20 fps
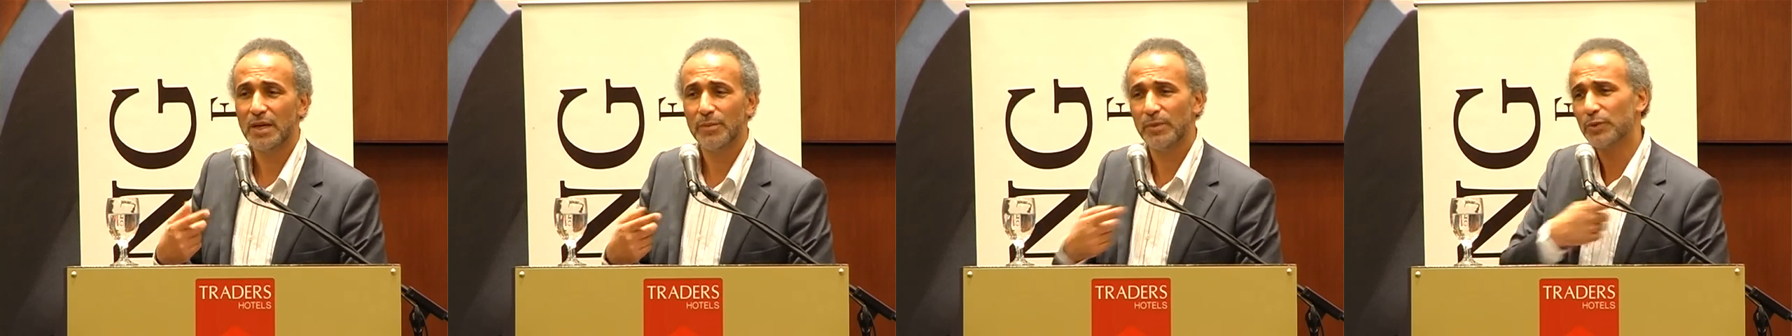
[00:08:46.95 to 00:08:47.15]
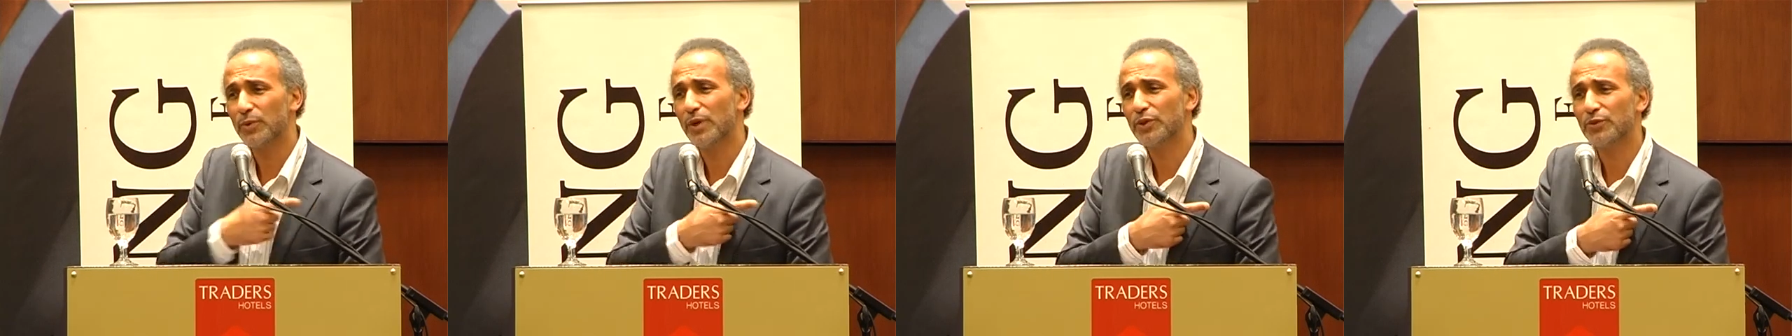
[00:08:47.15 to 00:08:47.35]

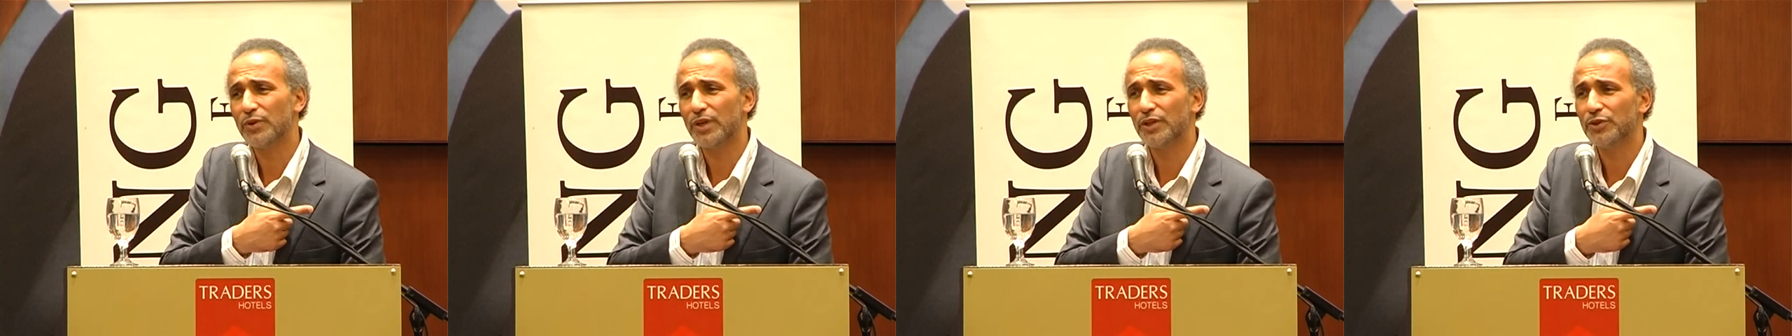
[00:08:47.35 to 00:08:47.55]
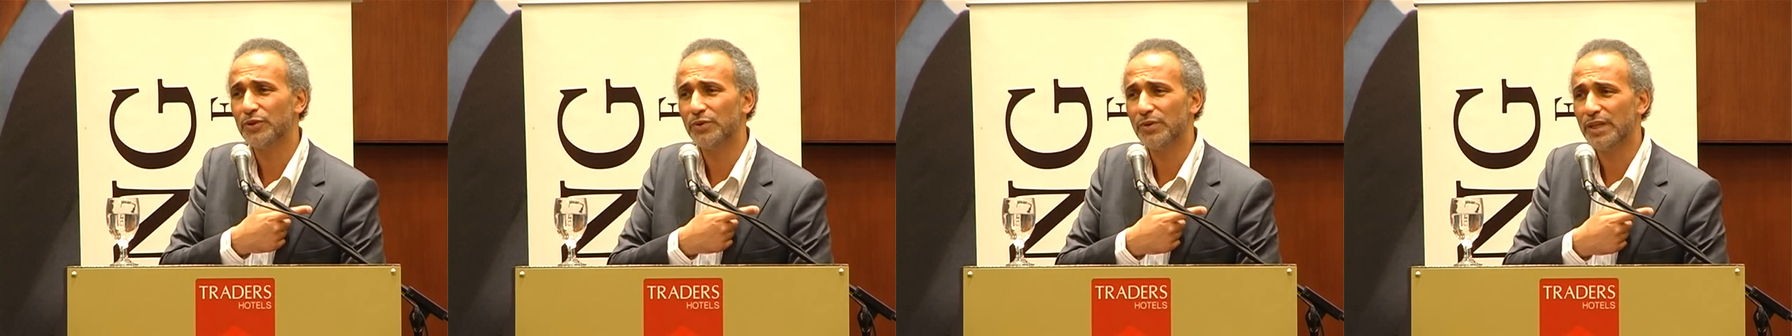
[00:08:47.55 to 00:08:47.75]
But what you
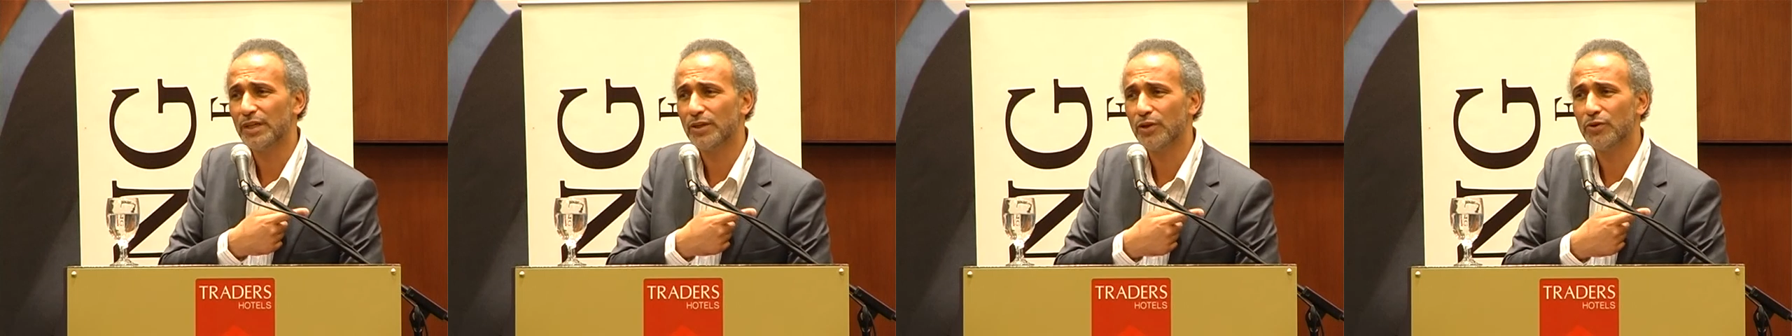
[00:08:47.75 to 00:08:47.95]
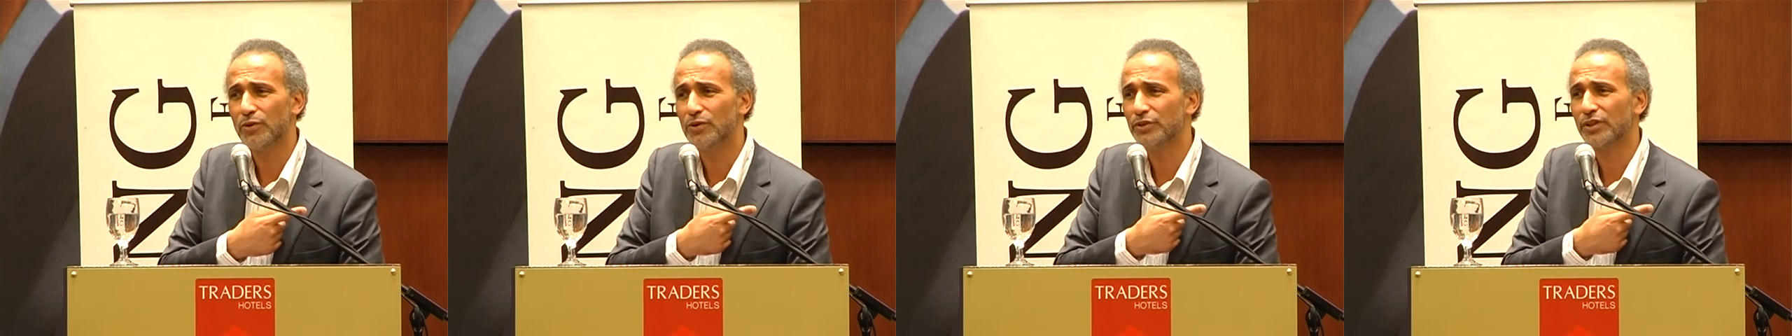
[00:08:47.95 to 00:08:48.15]
are
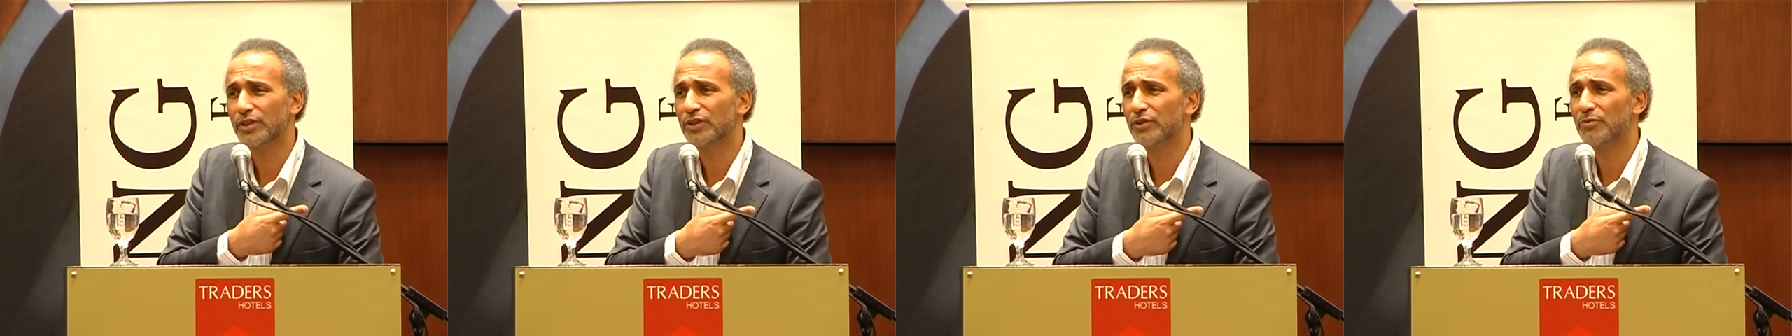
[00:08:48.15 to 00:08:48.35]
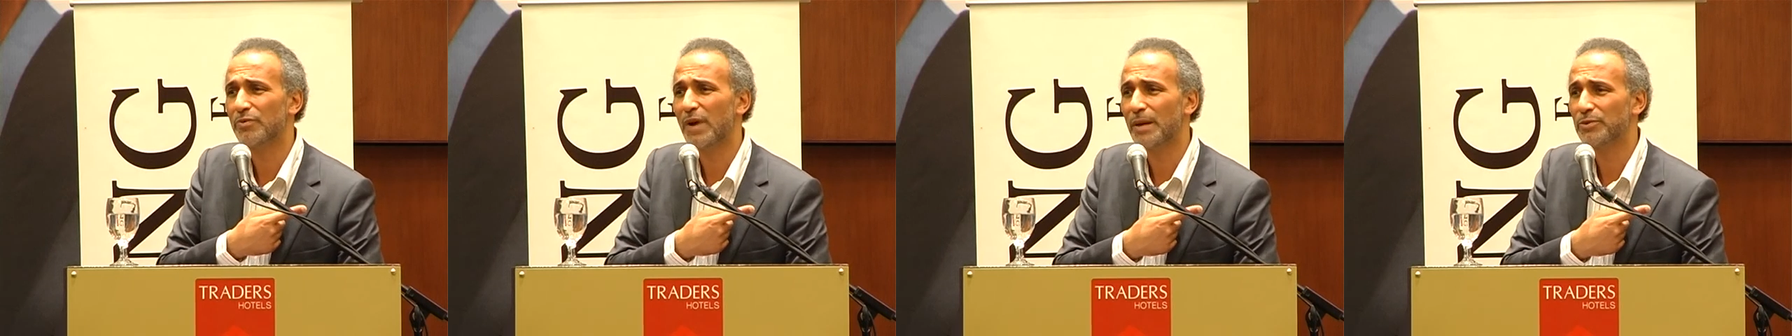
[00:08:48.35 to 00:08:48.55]
doing, all the
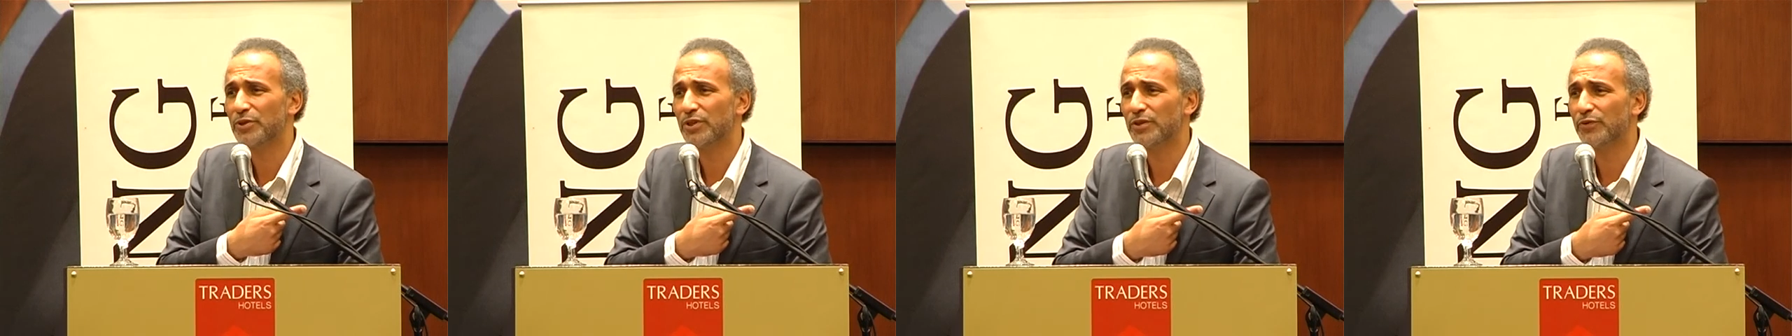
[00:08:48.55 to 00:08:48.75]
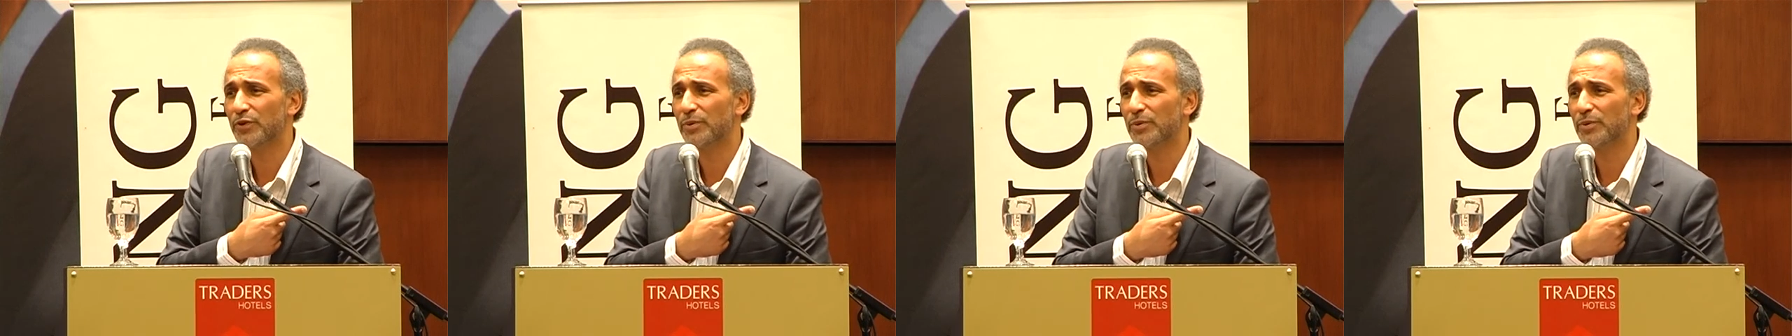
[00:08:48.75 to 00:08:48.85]
corruption